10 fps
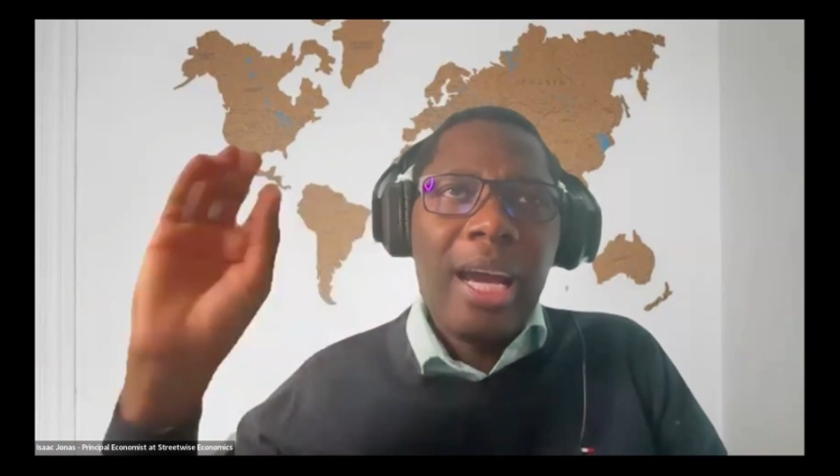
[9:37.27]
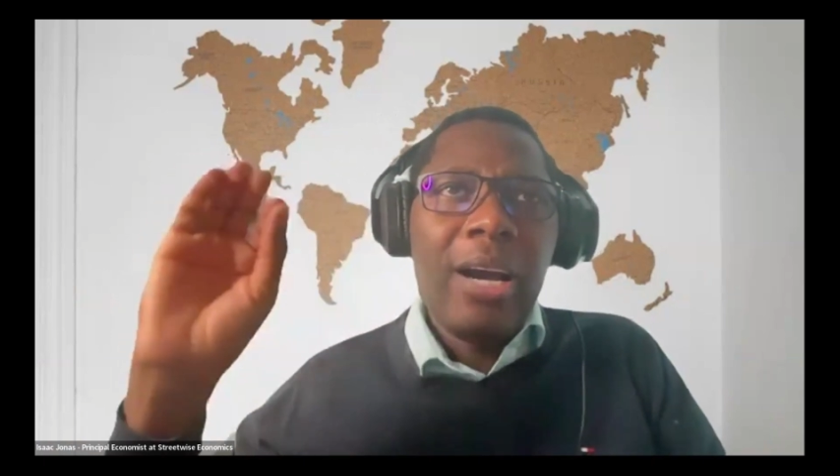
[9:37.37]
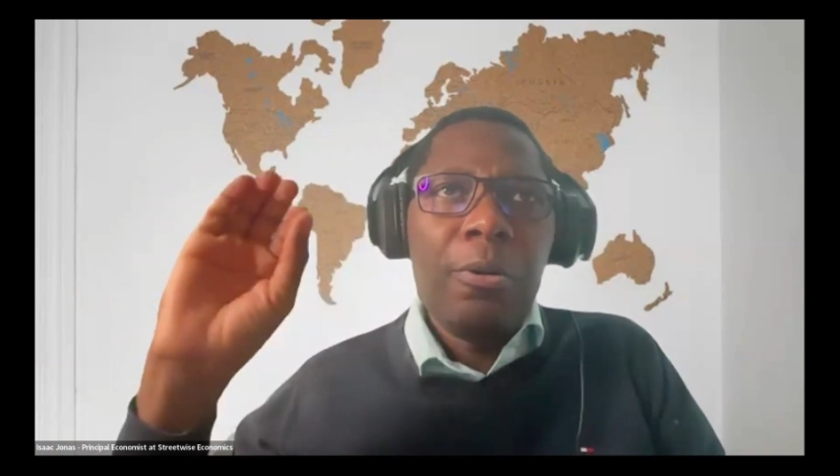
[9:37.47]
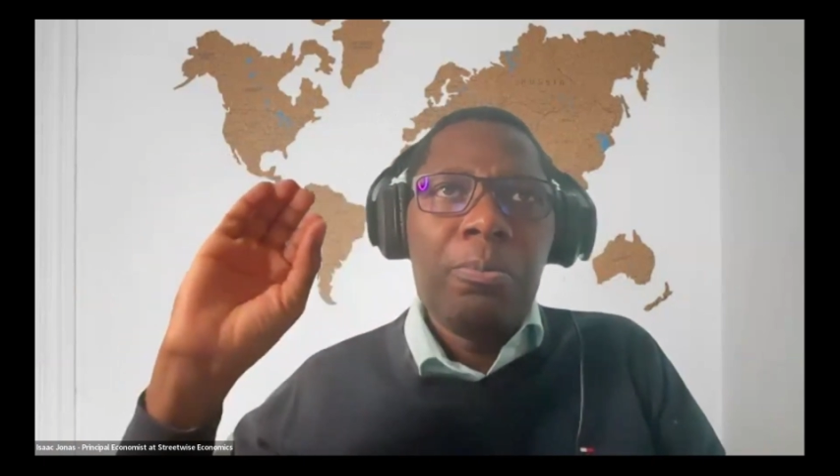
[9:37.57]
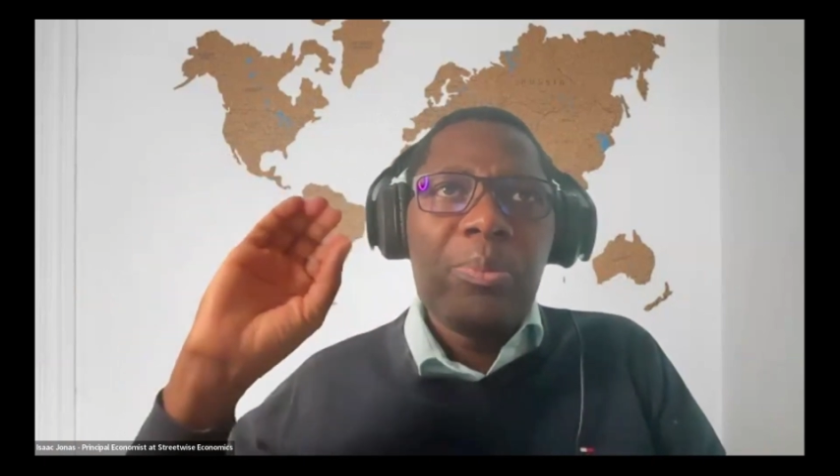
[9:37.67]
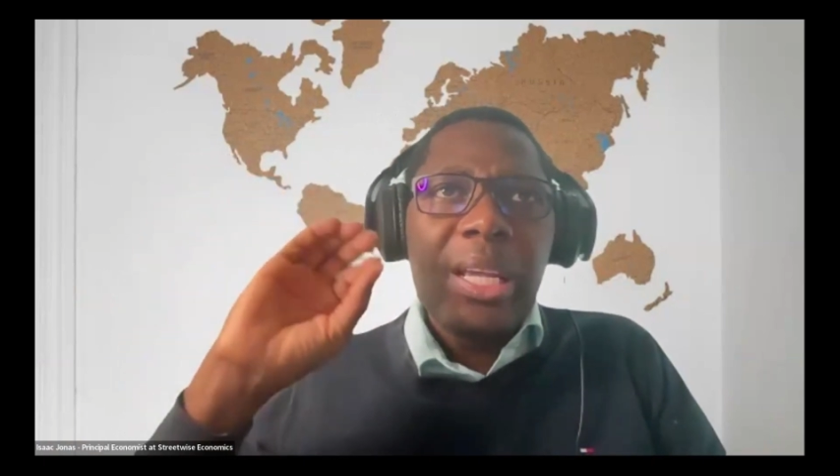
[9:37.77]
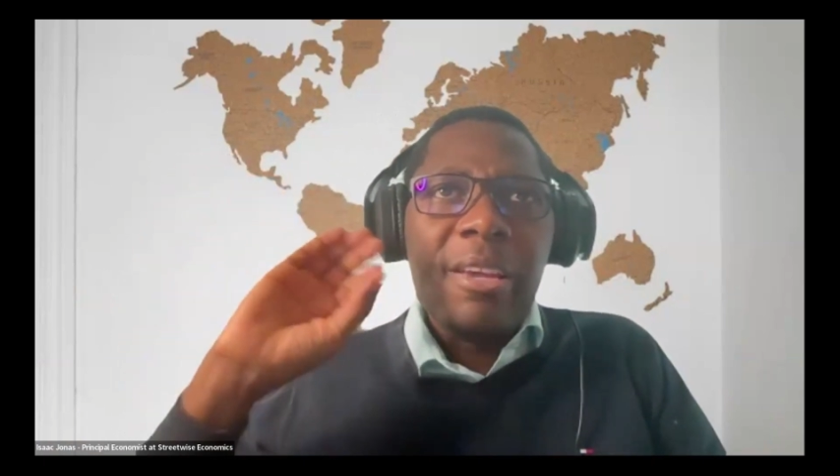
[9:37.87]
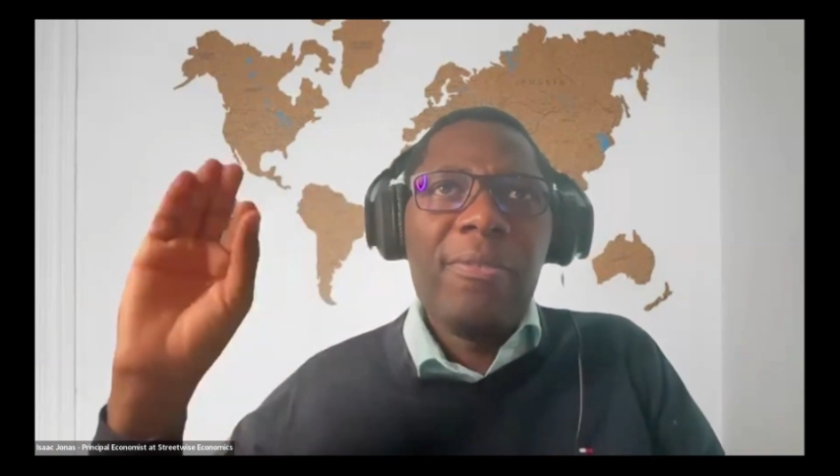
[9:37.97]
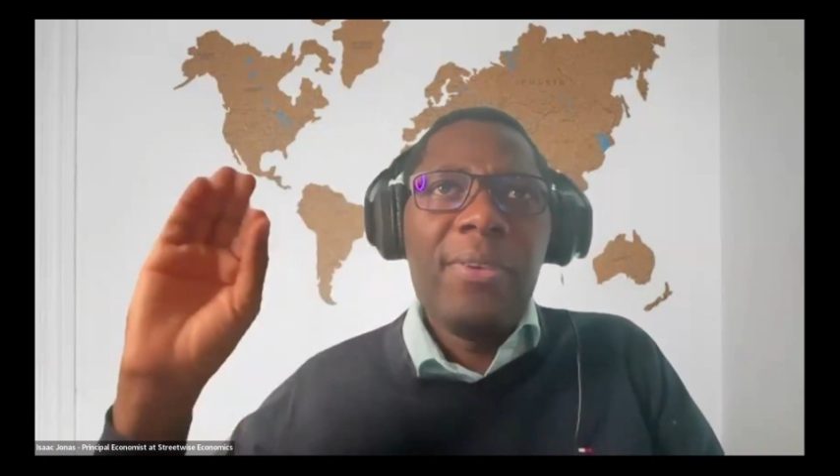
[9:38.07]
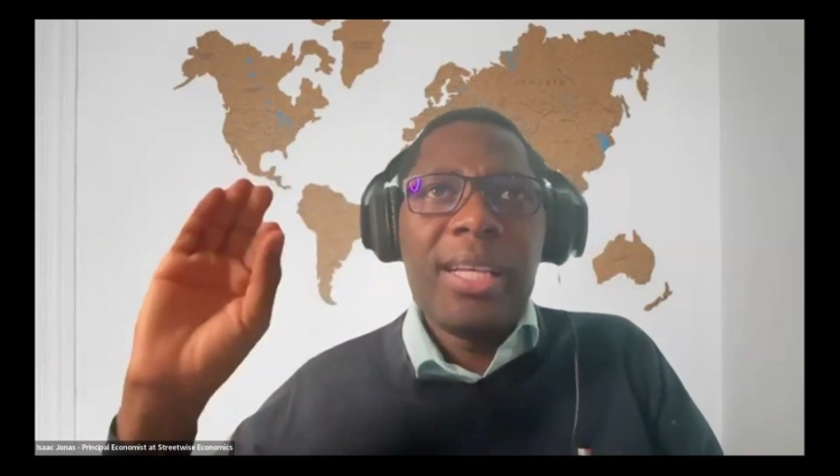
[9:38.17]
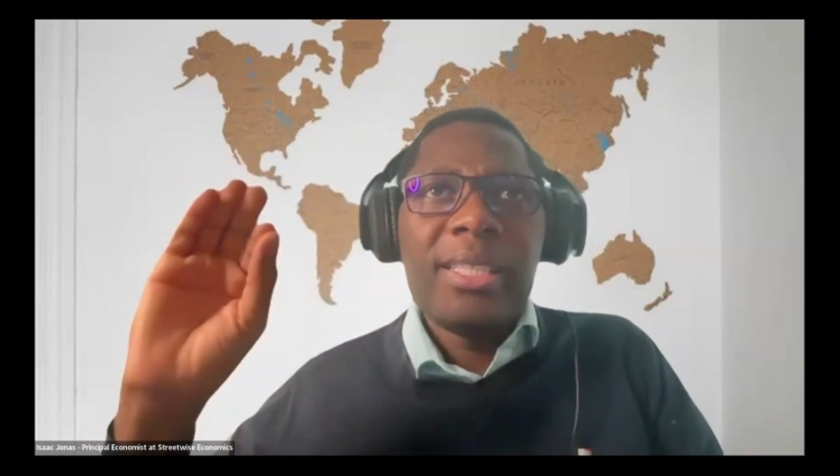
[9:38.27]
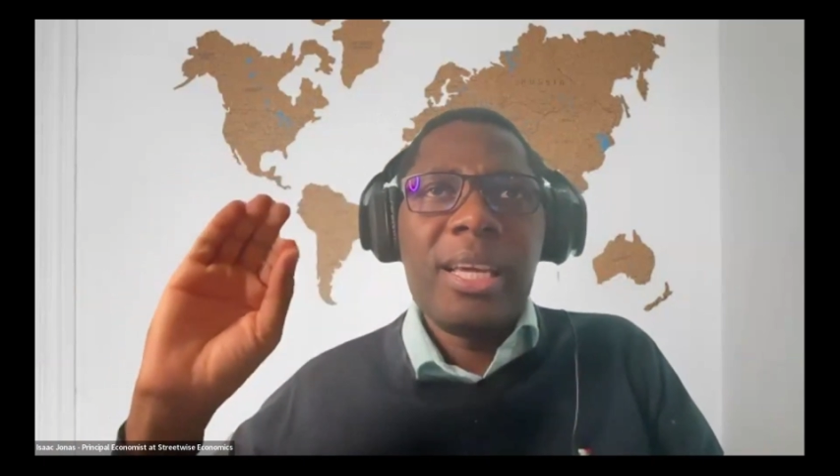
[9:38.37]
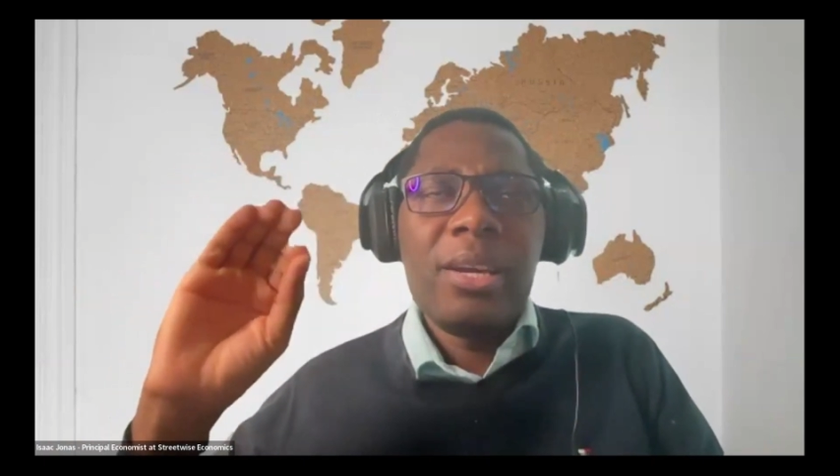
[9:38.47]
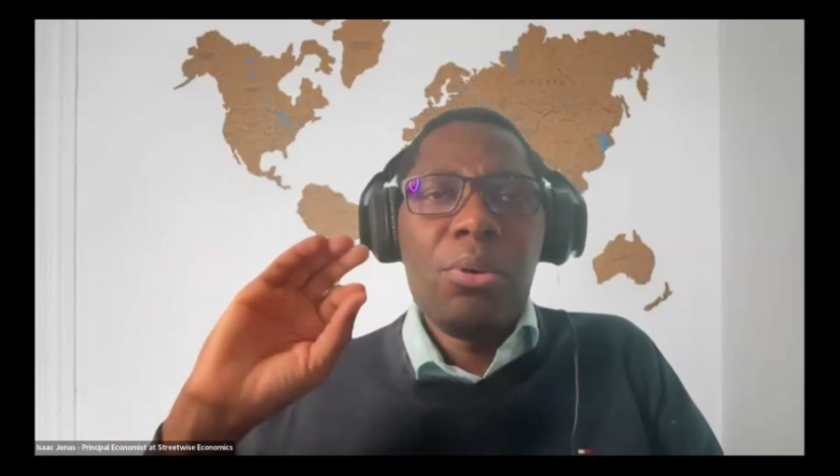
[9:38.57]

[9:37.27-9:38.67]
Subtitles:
Now, if let's say